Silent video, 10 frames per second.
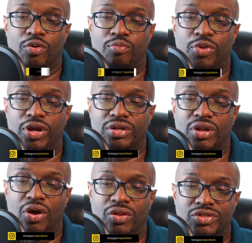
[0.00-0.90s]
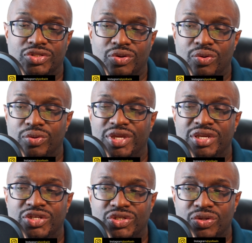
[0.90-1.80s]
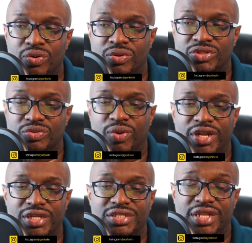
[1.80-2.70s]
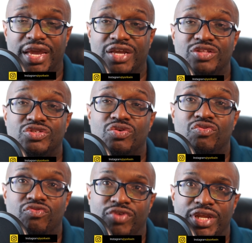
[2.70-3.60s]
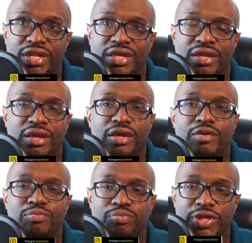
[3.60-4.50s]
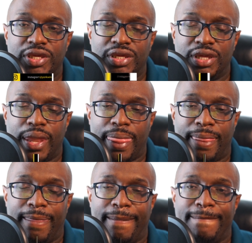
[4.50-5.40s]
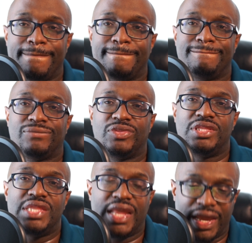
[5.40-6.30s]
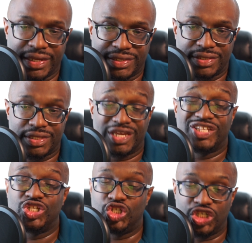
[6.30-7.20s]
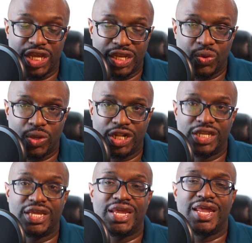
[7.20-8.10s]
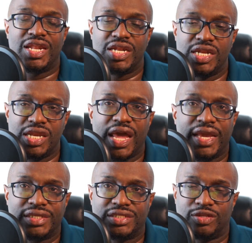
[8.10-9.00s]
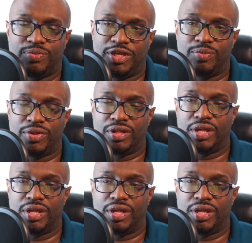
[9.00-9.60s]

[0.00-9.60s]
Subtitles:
But also, he shows what it is like to really be nice, genuinely nice to people.